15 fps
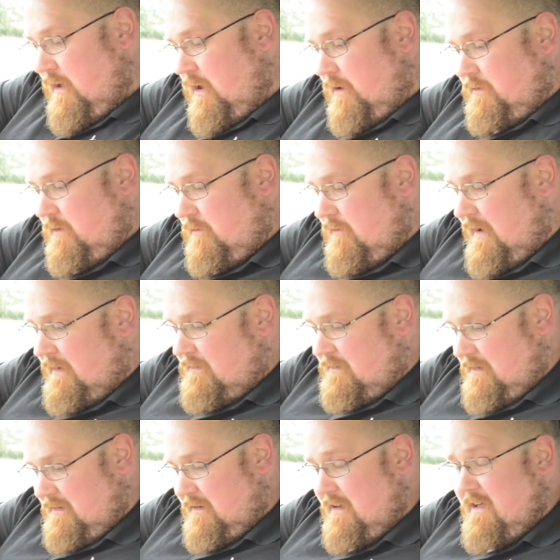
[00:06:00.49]
are
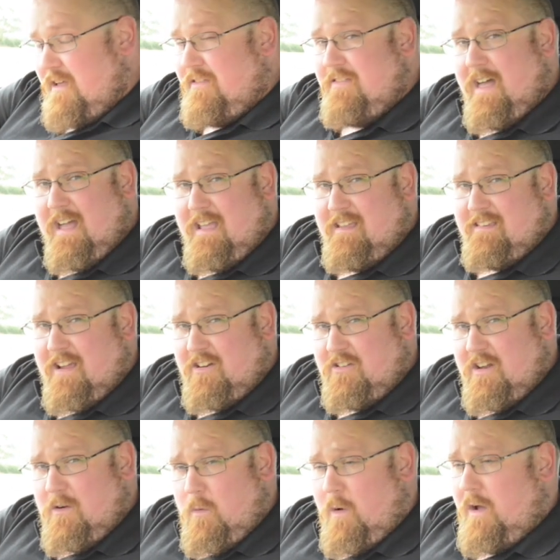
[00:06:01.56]
directed. That is
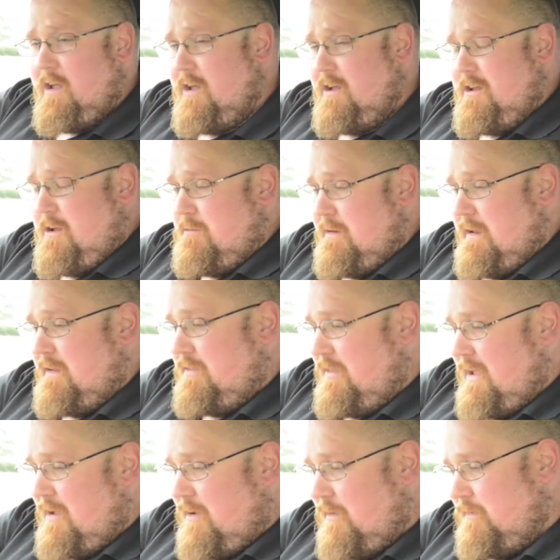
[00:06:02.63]
actually quite a unique
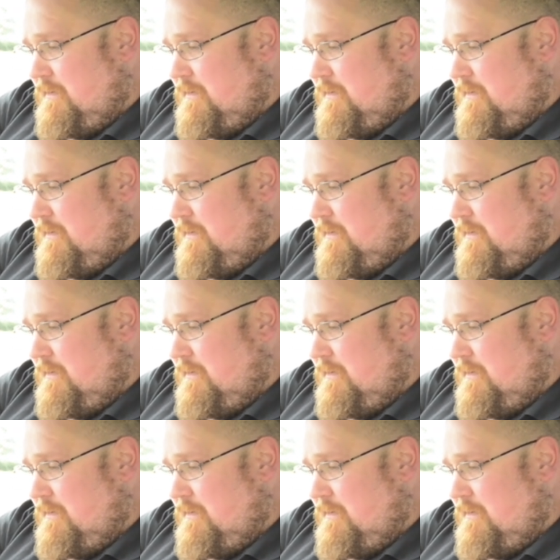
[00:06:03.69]
thing I've